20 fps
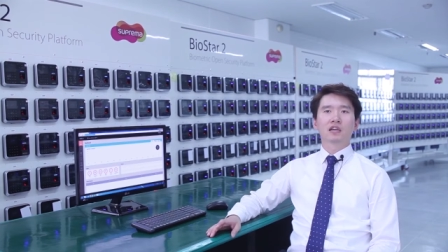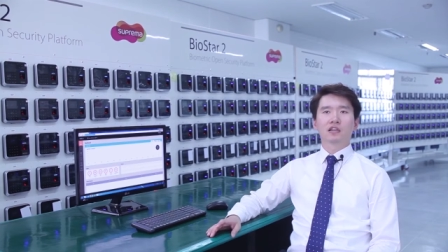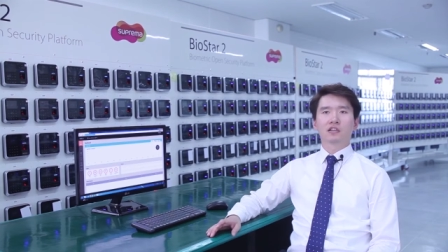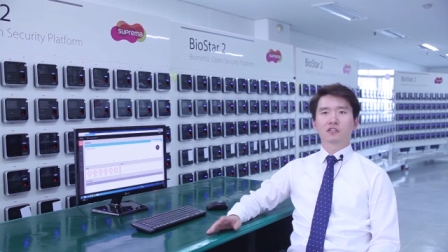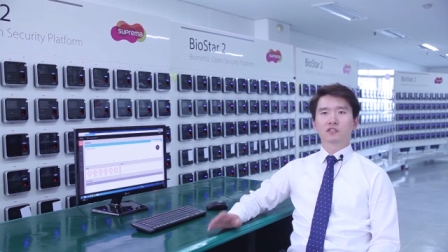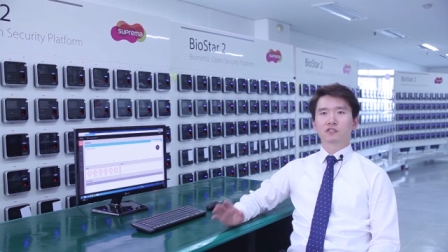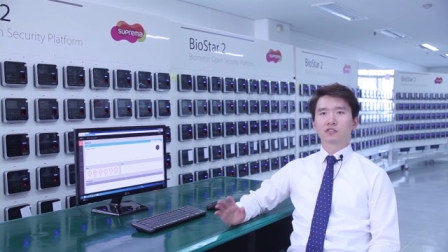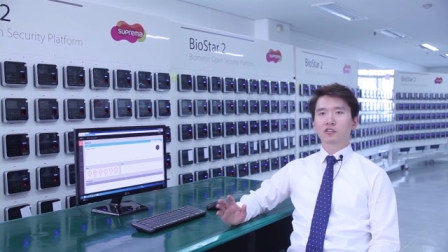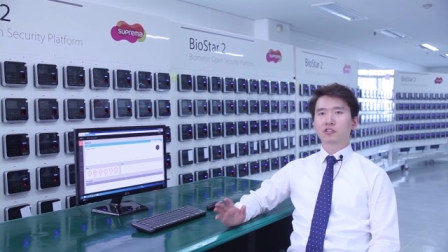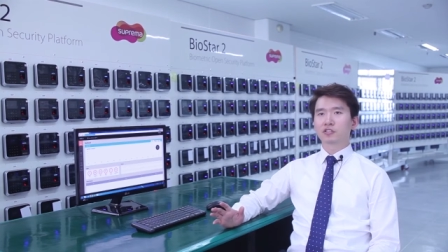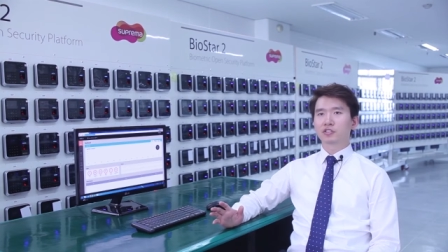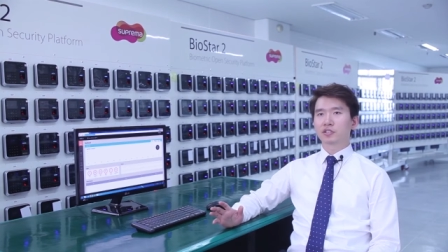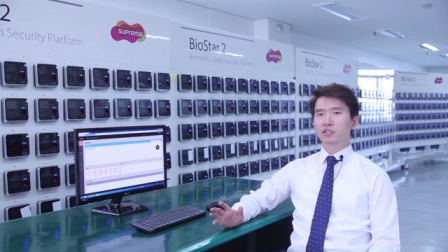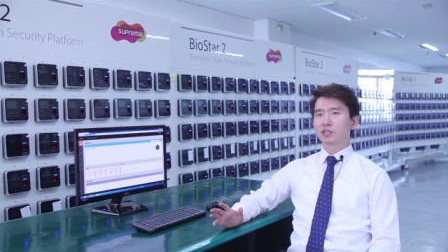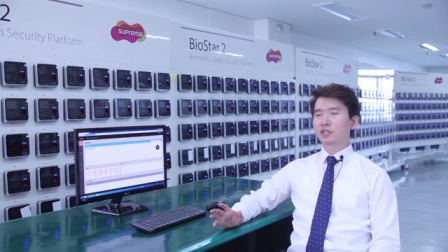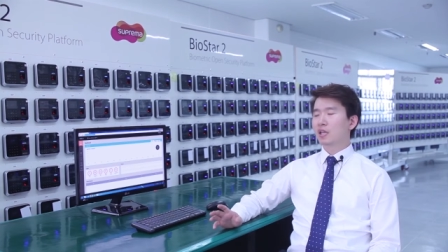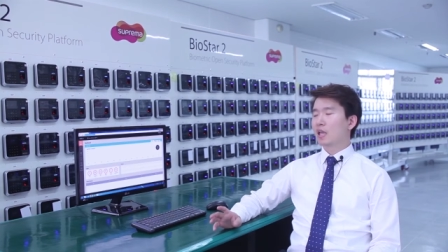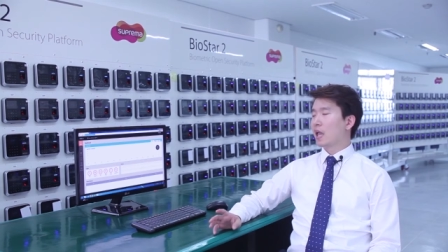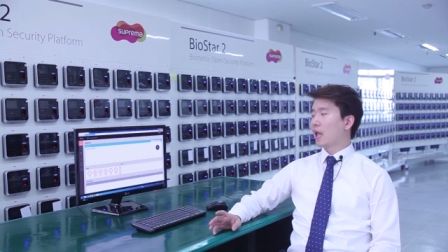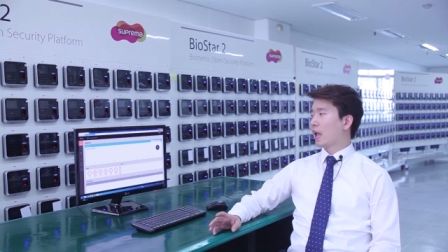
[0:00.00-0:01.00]
is
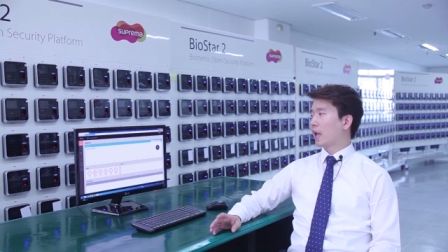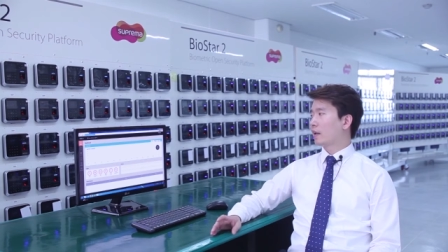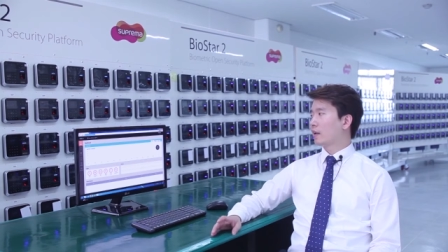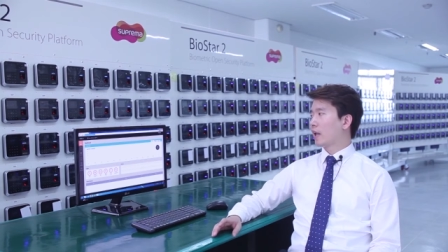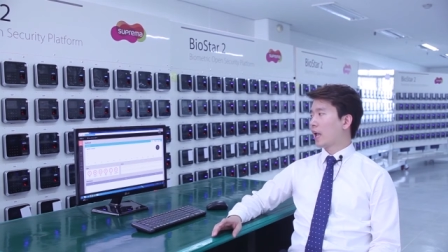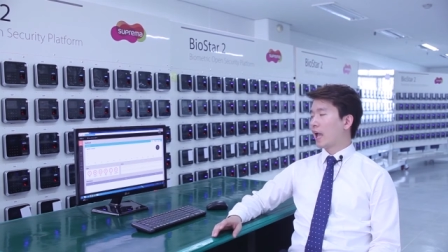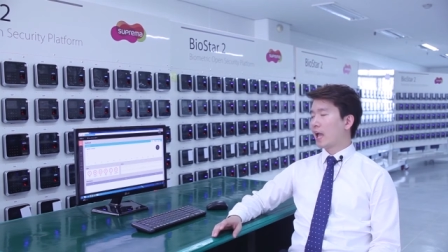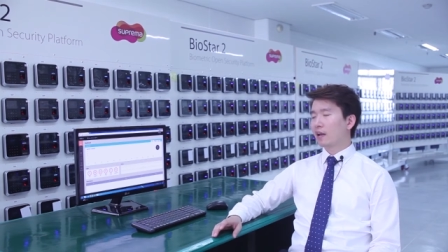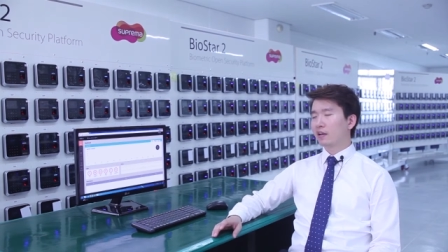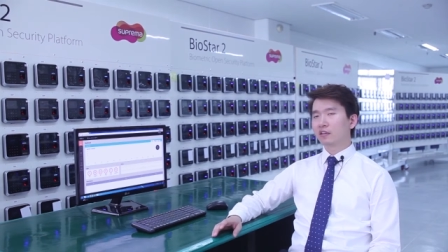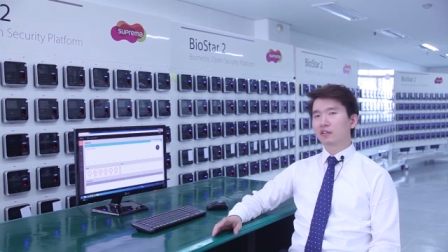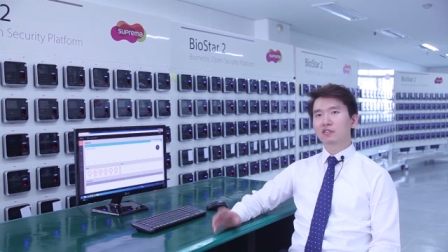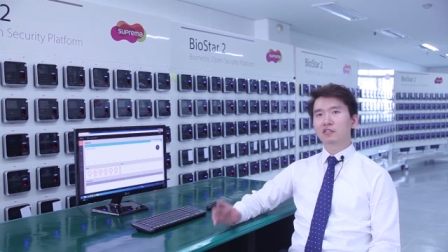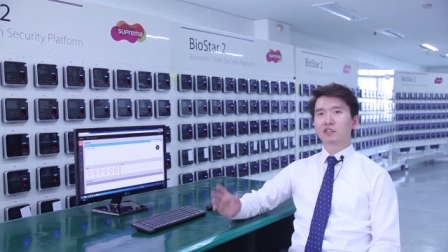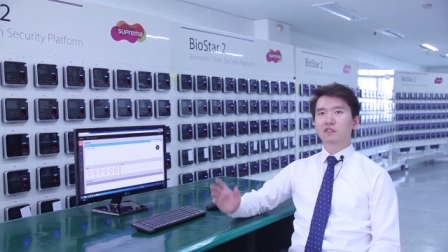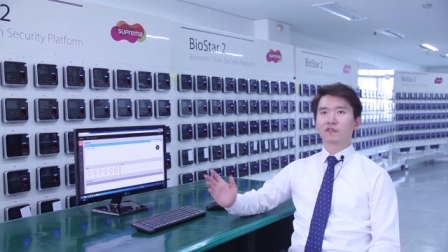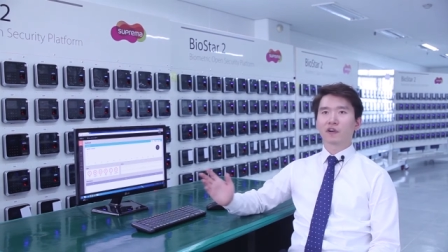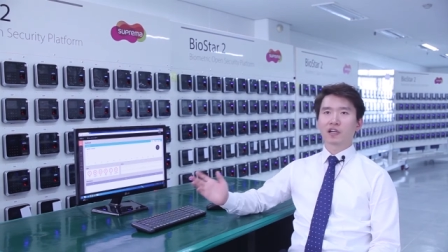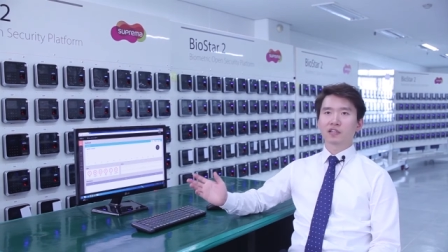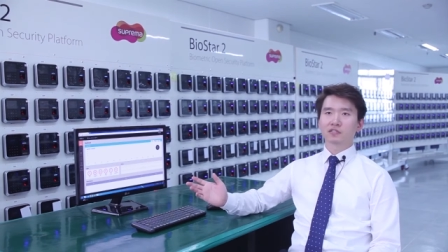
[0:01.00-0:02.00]
searching and adding
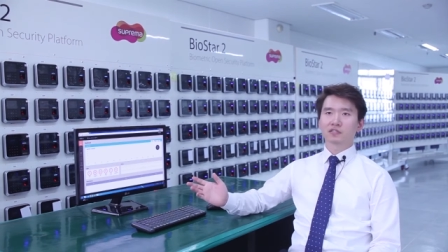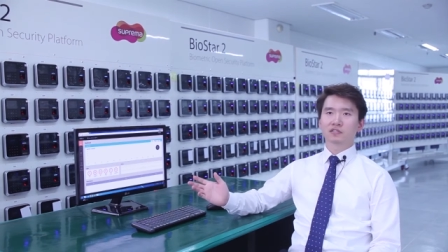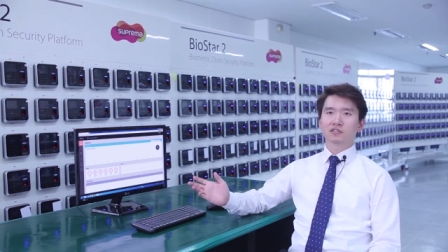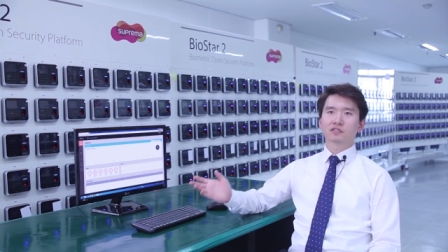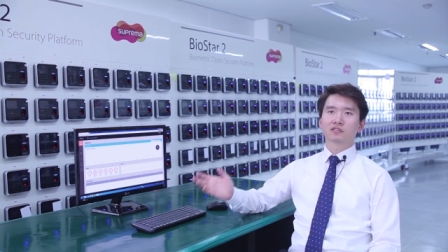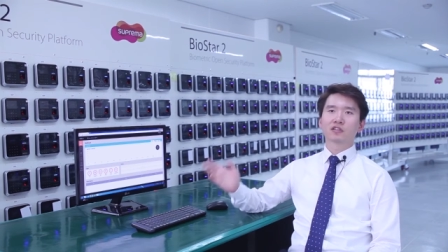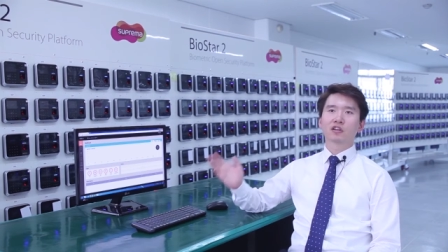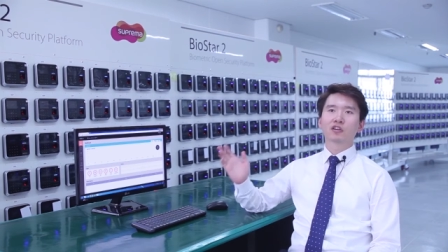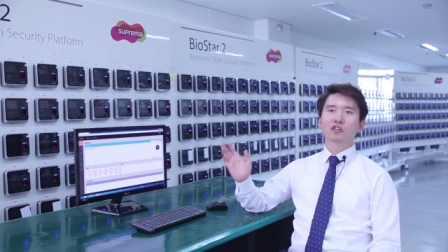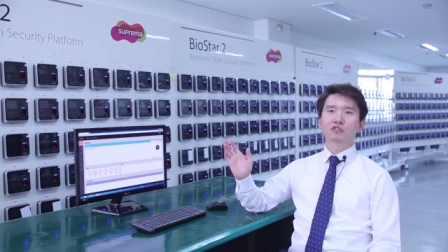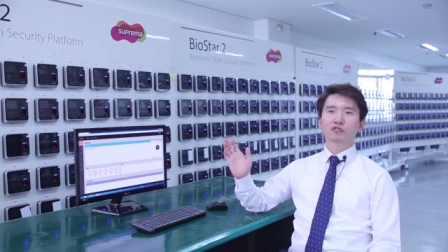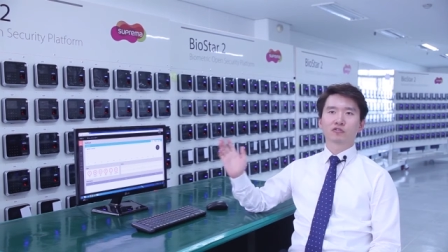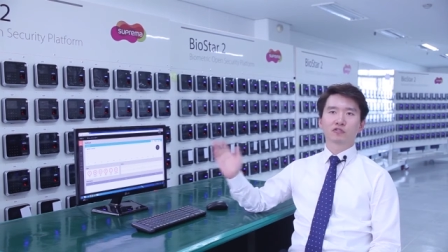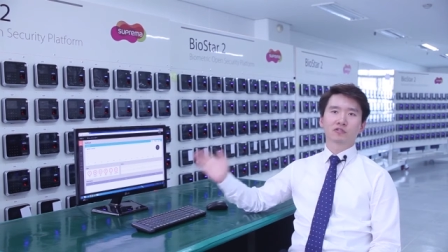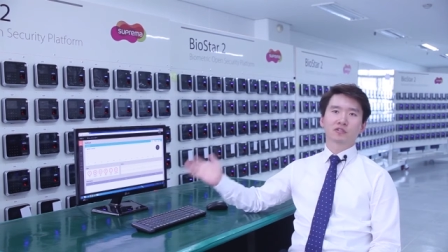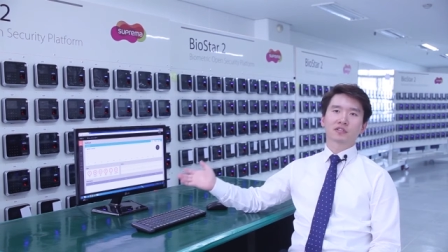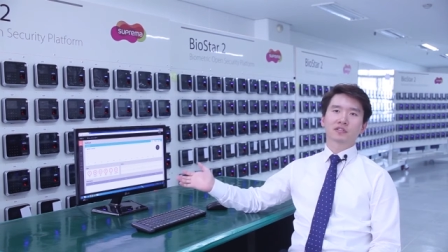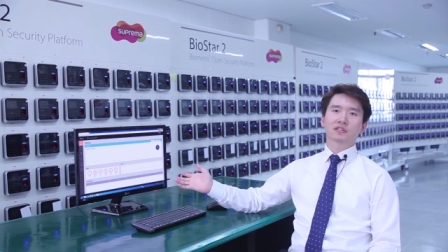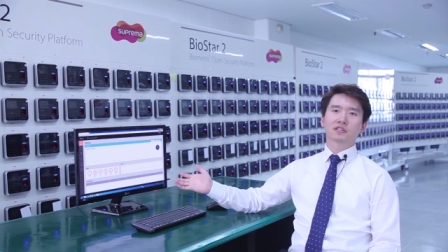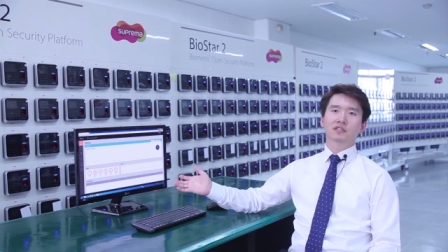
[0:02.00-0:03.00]
devices to
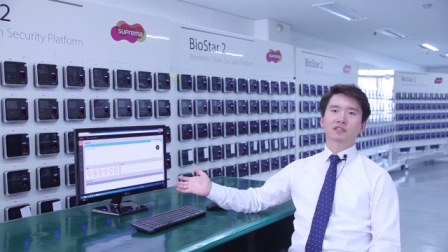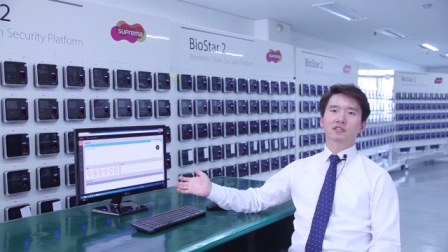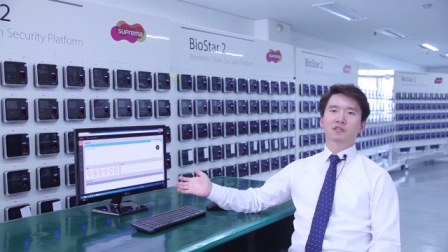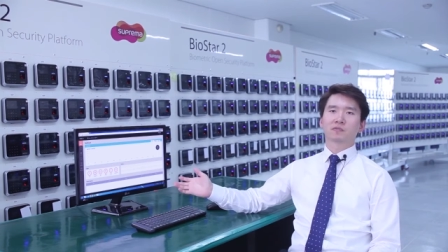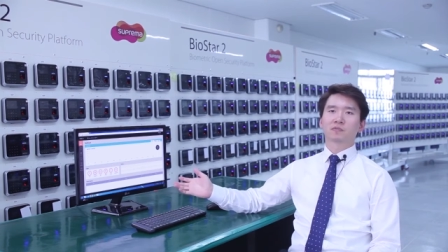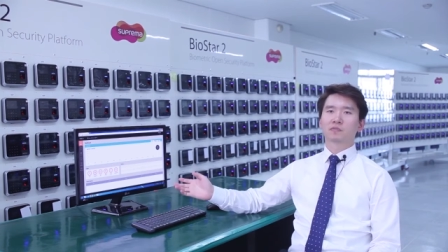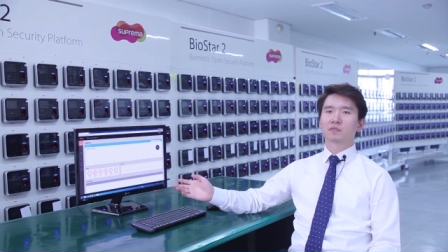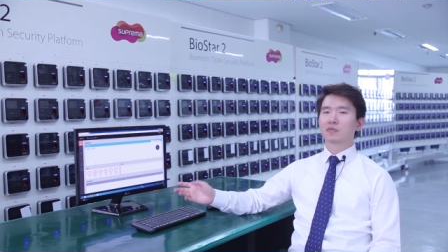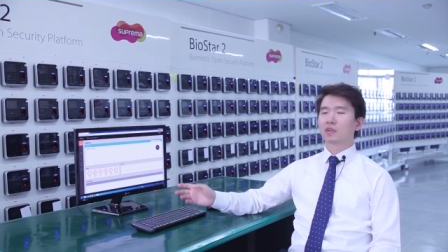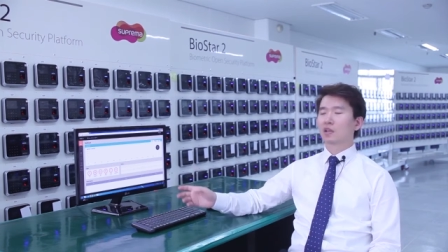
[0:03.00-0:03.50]
the system.